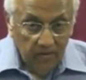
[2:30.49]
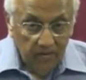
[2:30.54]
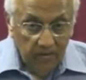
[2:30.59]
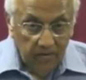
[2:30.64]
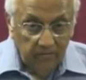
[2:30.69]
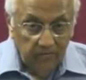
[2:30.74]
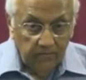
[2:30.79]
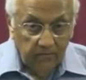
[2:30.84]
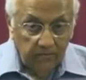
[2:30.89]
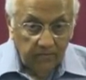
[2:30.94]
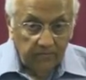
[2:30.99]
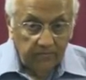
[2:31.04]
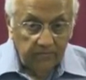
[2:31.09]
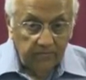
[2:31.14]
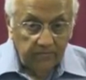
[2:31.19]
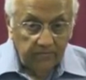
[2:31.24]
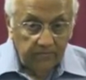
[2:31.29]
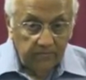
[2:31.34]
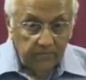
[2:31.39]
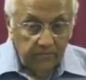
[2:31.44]
that for
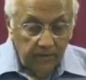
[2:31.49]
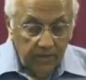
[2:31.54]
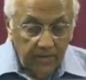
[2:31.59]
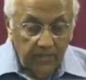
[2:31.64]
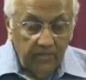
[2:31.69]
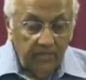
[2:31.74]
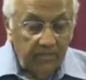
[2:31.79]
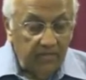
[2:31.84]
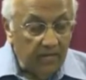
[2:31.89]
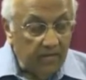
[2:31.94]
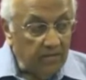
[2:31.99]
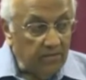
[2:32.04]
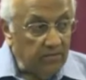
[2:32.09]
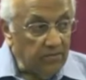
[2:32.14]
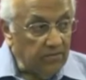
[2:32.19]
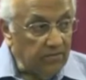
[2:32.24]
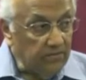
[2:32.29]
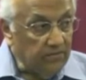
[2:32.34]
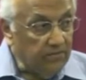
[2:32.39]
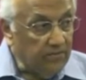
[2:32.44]

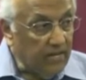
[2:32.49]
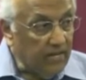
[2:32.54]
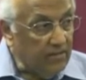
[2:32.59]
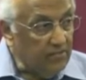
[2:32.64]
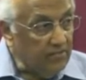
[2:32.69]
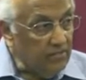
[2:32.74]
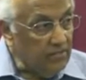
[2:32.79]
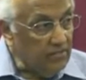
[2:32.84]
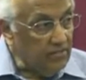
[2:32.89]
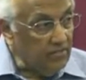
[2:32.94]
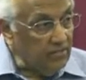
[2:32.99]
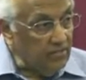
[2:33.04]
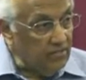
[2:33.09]
1,500